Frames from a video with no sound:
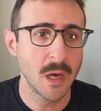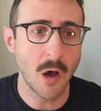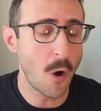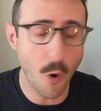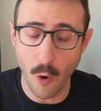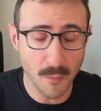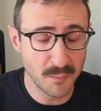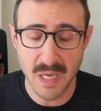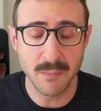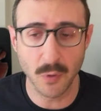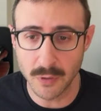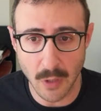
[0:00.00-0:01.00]
a whole
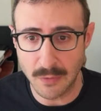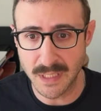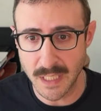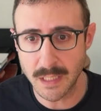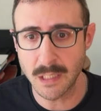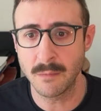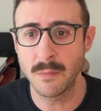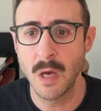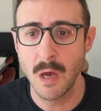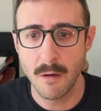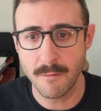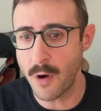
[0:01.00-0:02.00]
people note system
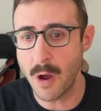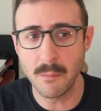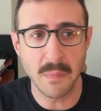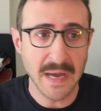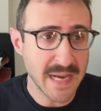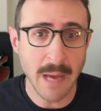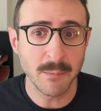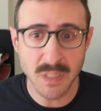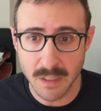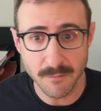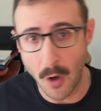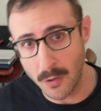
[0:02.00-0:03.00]
from an
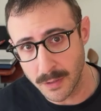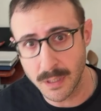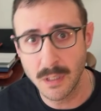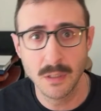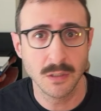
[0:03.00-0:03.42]
empty vault.